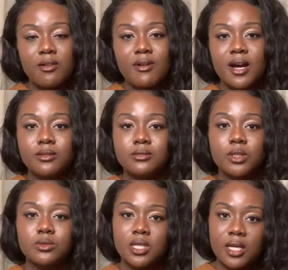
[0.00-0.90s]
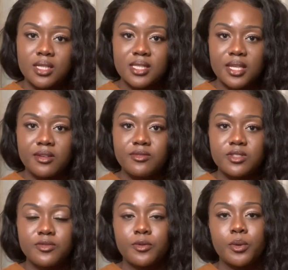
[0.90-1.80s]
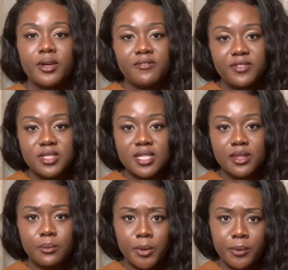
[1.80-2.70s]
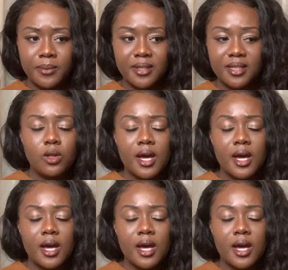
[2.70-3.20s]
around alternatives for infants at the moment.